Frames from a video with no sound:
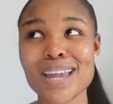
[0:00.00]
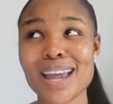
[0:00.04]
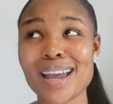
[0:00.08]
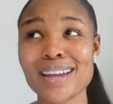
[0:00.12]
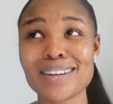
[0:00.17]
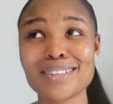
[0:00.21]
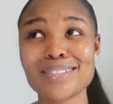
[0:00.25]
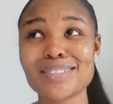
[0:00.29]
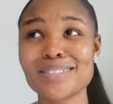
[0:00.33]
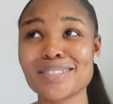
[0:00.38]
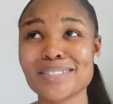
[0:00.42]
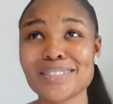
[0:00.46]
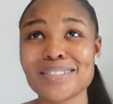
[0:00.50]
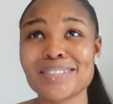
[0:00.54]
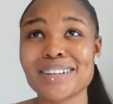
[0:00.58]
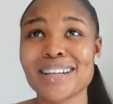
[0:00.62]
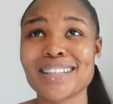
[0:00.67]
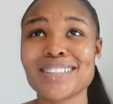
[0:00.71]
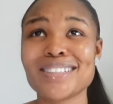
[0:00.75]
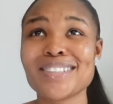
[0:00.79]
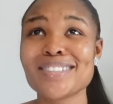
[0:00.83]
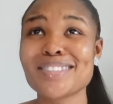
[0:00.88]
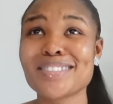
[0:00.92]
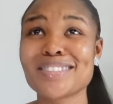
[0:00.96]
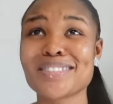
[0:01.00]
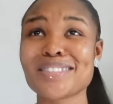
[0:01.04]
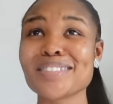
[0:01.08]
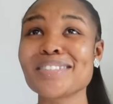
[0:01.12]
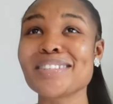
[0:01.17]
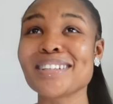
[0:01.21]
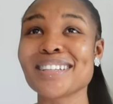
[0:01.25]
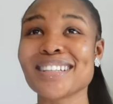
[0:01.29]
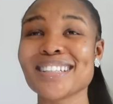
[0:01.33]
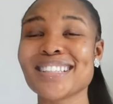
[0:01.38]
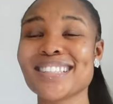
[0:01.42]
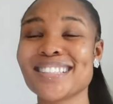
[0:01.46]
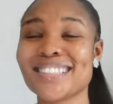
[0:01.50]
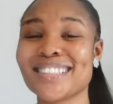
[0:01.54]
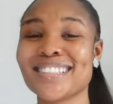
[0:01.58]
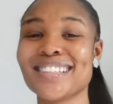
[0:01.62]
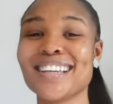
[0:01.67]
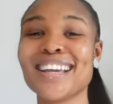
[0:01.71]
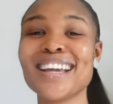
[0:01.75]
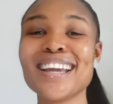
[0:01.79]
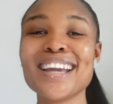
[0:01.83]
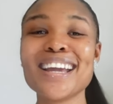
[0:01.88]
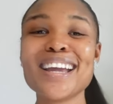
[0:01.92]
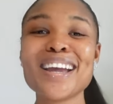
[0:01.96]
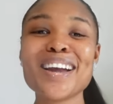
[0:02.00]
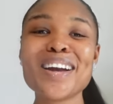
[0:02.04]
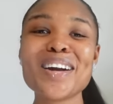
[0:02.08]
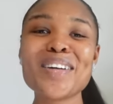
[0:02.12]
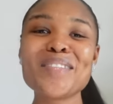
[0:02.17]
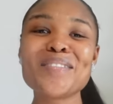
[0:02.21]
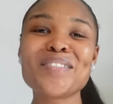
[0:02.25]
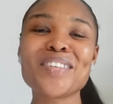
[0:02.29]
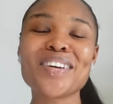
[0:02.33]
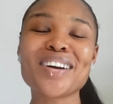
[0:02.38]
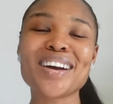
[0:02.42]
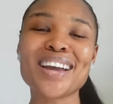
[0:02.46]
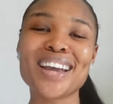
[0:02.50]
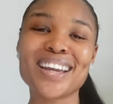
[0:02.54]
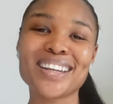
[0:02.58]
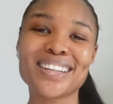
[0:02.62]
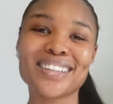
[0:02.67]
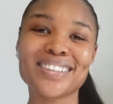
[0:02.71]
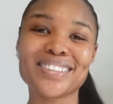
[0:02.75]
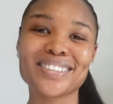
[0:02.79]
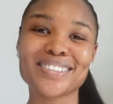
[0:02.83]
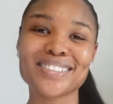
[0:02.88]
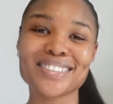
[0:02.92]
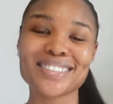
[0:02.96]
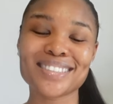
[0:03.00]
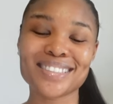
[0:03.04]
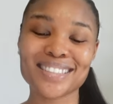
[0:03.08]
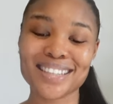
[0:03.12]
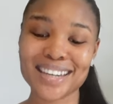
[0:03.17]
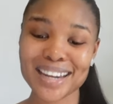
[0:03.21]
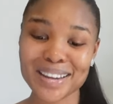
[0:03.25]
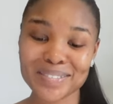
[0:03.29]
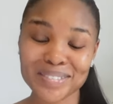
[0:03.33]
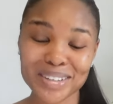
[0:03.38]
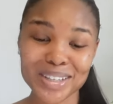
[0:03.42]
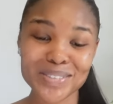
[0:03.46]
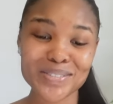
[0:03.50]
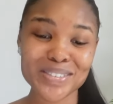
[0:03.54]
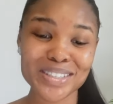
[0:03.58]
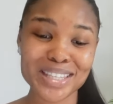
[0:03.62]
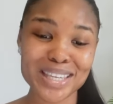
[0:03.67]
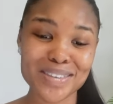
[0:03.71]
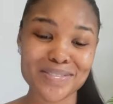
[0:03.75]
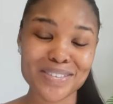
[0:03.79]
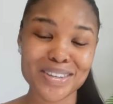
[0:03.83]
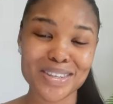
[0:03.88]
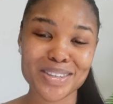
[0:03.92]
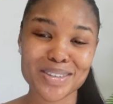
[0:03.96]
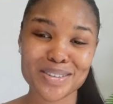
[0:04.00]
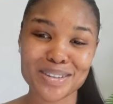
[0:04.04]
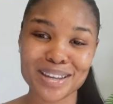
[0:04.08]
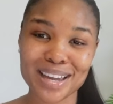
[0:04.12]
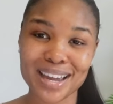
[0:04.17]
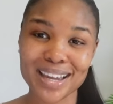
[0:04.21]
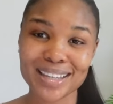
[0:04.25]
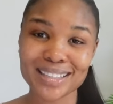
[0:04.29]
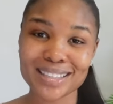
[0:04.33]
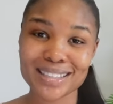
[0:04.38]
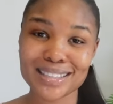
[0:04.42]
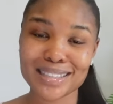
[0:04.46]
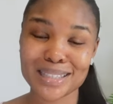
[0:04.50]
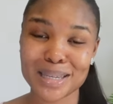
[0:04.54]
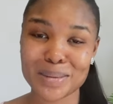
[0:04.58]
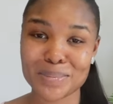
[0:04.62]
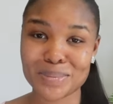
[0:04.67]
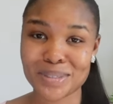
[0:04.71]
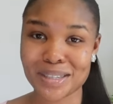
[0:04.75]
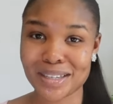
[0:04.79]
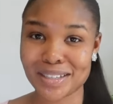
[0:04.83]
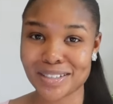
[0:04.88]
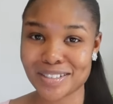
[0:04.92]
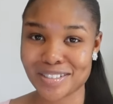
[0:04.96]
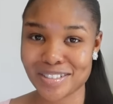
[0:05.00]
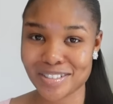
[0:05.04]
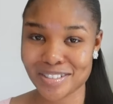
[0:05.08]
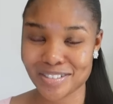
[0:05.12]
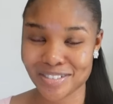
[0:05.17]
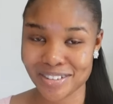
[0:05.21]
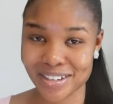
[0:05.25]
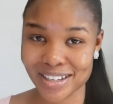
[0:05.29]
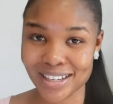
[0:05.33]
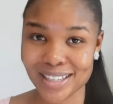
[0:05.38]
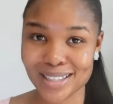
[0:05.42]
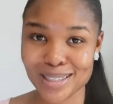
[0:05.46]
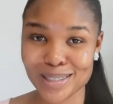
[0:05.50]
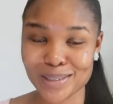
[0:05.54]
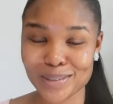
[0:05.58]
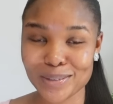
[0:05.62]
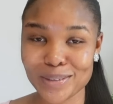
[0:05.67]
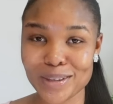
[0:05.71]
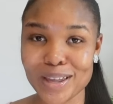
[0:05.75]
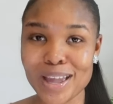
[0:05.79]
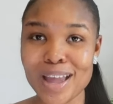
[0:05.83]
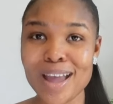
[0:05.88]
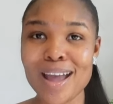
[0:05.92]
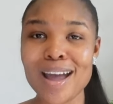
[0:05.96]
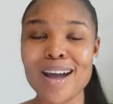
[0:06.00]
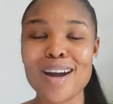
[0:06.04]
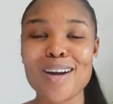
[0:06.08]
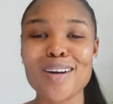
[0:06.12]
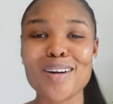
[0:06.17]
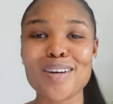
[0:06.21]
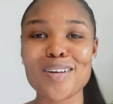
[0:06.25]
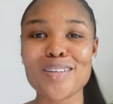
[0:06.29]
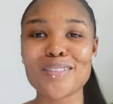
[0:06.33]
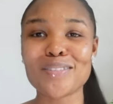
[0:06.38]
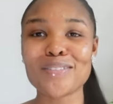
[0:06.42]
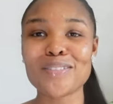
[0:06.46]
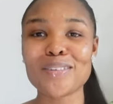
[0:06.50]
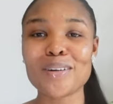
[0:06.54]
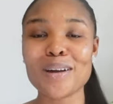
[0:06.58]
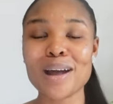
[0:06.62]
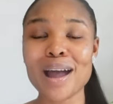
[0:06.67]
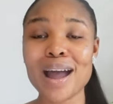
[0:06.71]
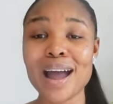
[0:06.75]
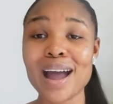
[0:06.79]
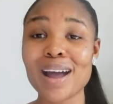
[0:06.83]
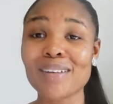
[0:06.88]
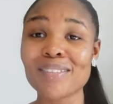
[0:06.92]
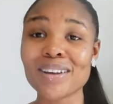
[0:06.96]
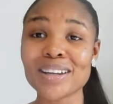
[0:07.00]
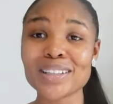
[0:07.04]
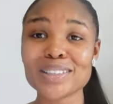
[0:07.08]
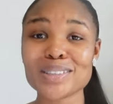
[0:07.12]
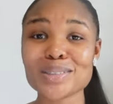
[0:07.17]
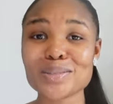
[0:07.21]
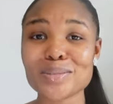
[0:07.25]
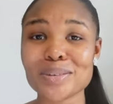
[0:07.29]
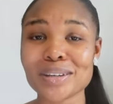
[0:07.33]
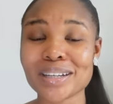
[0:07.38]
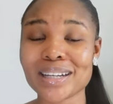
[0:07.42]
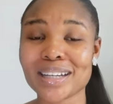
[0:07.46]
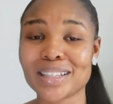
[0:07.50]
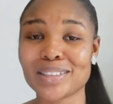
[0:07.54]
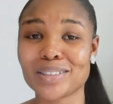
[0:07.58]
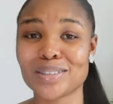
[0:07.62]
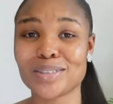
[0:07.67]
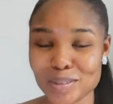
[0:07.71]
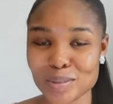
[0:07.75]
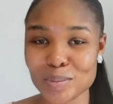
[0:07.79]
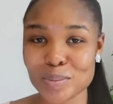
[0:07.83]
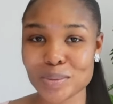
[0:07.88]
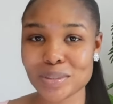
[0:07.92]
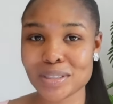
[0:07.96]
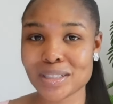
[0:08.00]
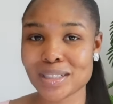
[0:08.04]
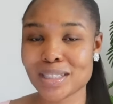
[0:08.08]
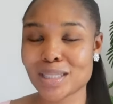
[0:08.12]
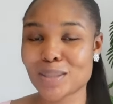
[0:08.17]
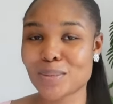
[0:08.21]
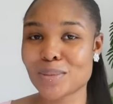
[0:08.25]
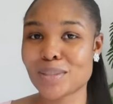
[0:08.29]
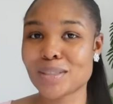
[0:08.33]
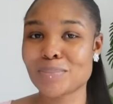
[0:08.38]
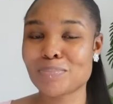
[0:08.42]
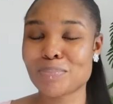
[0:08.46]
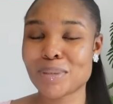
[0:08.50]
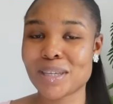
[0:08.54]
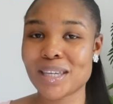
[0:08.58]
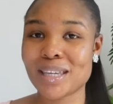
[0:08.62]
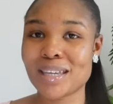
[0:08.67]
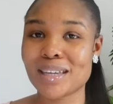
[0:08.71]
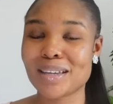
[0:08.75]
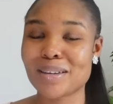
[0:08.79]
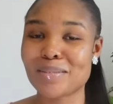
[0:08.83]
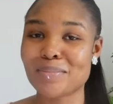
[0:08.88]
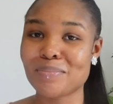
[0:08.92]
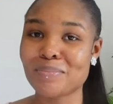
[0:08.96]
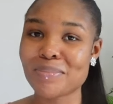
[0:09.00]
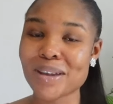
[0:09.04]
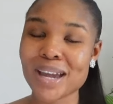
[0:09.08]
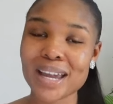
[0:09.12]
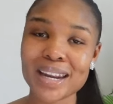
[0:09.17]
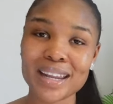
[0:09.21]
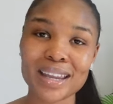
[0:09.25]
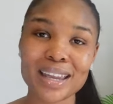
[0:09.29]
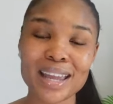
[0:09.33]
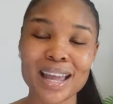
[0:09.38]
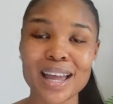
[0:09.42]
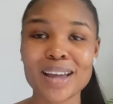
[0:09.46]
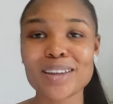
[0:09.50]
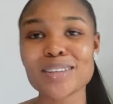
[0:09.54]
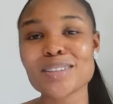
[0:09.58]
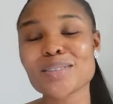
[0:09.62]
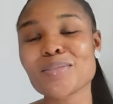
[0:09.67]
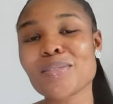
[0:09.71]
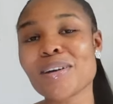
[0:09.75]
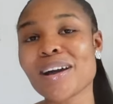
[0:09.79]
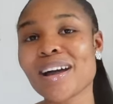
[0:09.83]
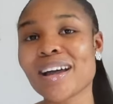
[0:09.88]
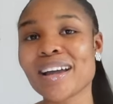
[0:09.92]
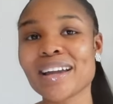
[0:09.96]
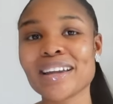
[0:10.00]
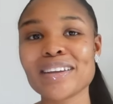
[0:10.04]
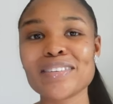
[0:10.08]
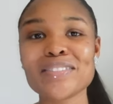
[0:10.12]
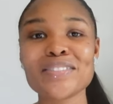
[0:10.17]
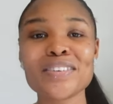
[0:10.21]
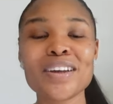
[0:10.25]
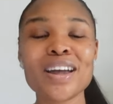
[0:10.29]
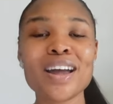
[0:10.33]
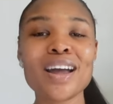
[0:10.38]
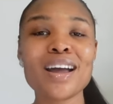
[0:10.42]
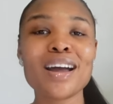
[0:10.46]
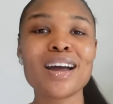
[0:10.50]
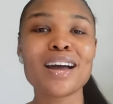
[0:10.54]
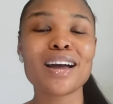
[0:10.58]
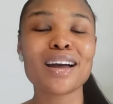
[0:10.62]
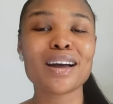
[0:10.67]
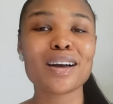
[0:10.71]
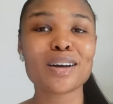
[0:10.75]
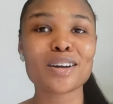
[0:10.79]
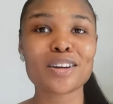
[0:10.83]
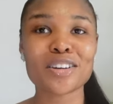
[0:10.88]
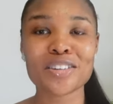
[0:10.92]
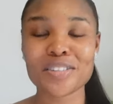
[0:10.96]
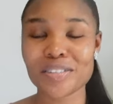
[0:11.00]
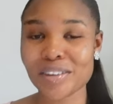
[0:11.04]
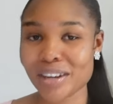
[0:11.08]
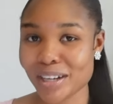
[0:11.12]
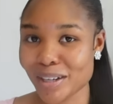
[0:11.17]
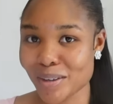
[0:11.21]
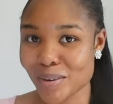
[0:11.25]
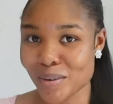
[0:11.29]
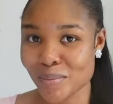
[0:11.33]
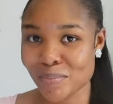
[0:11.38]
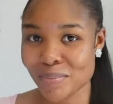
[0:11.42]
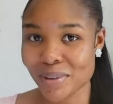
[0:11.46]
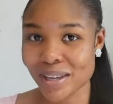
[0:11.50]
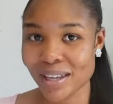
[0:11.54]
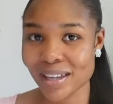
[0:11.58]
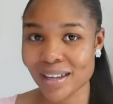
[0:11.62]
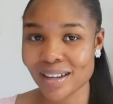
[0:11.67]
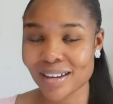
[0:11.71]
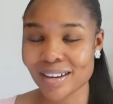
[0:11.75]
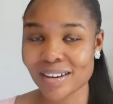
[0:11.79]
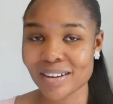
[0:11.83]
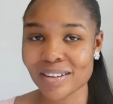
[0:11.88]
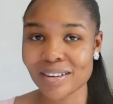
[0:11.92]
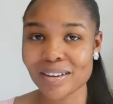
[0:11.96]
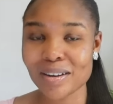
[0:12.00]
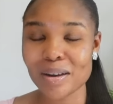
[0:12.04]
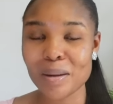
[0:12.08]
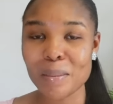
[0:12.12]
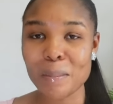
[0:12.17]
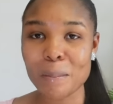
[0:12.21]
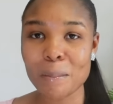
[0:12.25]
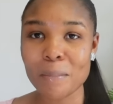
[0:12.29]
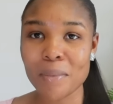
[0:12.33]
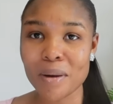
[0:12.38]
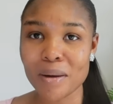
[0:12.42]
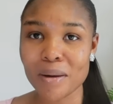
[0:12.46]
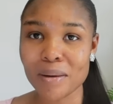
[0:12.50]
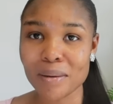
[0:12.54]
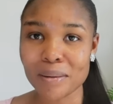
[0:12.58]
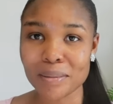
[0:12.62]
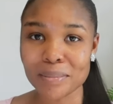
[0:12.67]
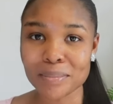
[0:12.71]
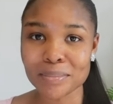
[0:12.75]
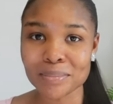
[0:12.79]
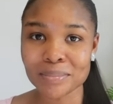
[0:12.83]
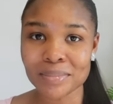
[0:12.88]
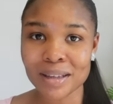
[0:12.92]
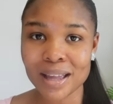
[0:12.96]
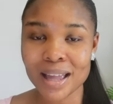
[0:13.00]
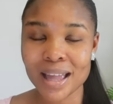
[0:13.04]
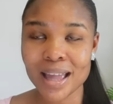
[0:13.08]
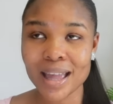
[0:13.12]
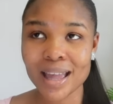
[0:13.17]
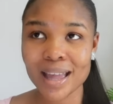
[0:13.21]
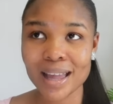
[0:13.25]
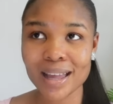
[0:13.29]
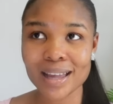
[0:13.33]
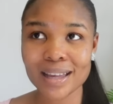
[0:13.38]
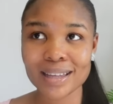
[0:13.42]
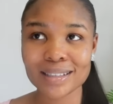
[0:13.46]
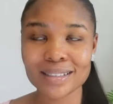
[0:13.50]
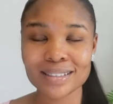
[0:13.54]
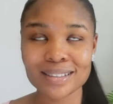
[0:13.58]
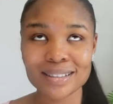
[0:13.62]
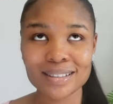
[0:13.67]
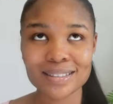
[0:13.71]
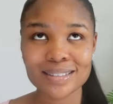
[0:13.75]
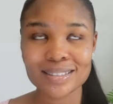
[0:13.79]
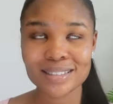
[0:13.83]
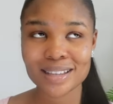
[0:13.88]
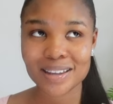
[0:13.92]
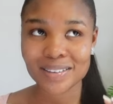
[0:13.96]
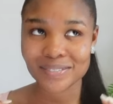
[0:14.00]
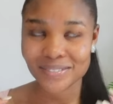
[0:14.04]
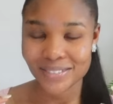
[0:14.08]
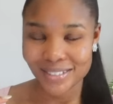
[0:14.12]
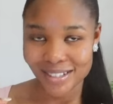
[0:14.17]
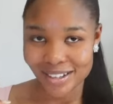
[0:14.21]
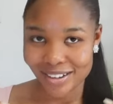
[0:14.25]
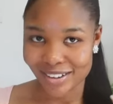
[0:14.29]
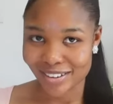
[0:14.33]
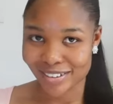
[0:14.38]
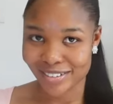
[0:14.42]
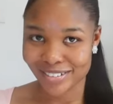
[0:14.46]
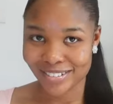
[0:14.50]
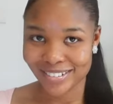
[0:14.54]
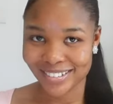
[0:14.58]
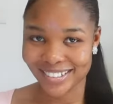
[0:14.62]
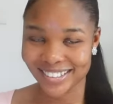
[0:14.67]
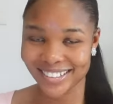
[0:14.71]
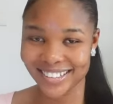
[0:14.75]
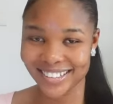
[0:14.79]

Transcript: I don't know, I just do it. Well, anyways, today I'm gonna be giving you guys tips and tricks of how I do what I do, which is be a baddie housewife, a great homemaker, a mom, and a soft girl.